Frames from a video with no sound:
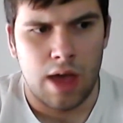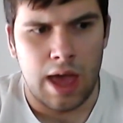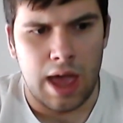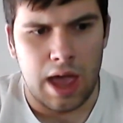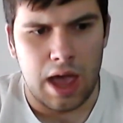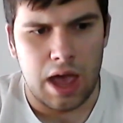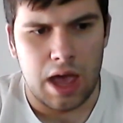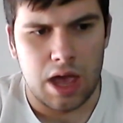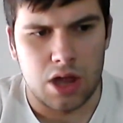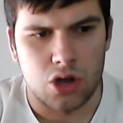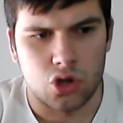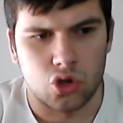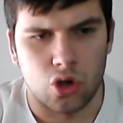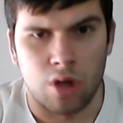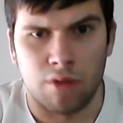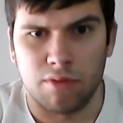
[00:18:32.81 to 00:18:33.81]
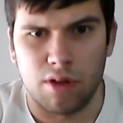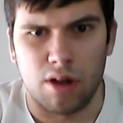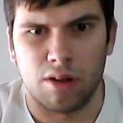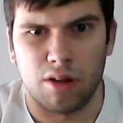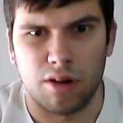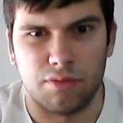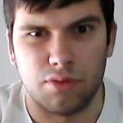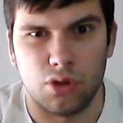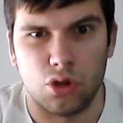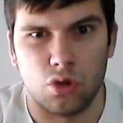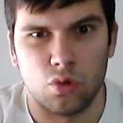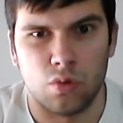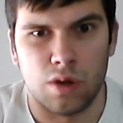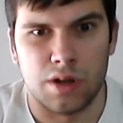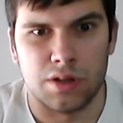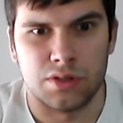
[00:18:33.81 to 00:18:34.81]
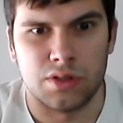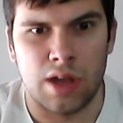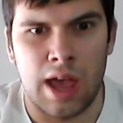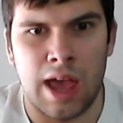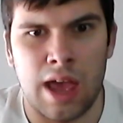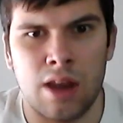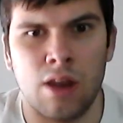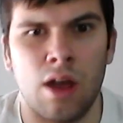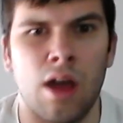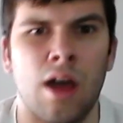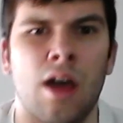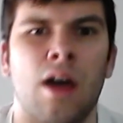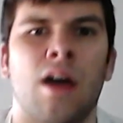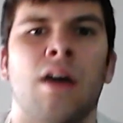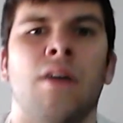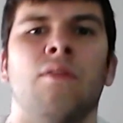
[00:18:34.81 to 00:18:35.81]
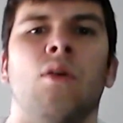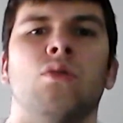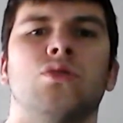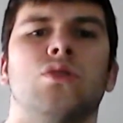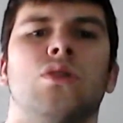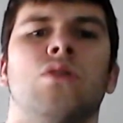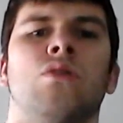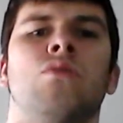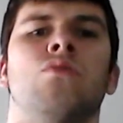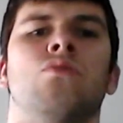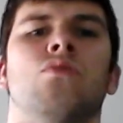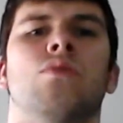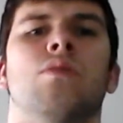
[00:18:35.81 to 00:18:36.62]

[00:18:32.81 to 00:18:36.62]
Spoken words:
And I've got a few good ones. And I've also...